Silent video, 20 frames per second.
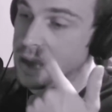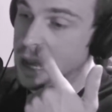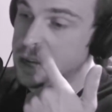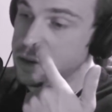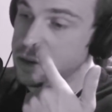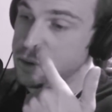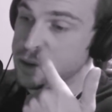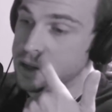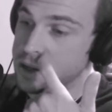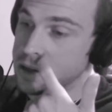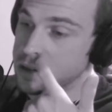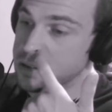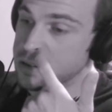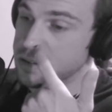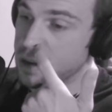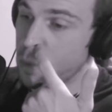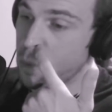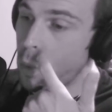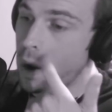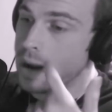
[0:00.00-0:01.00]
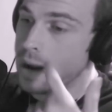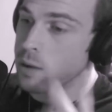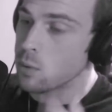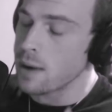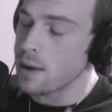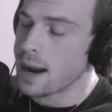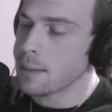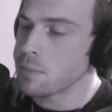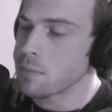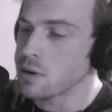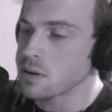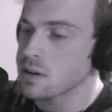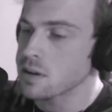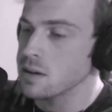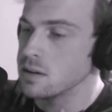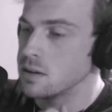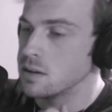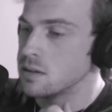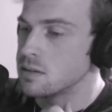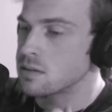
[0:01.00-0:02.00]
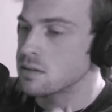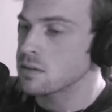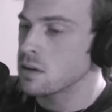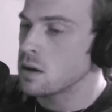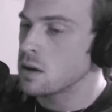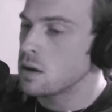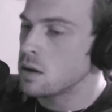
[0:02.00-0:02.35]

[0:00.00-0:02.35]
I knew kids like white rapper kids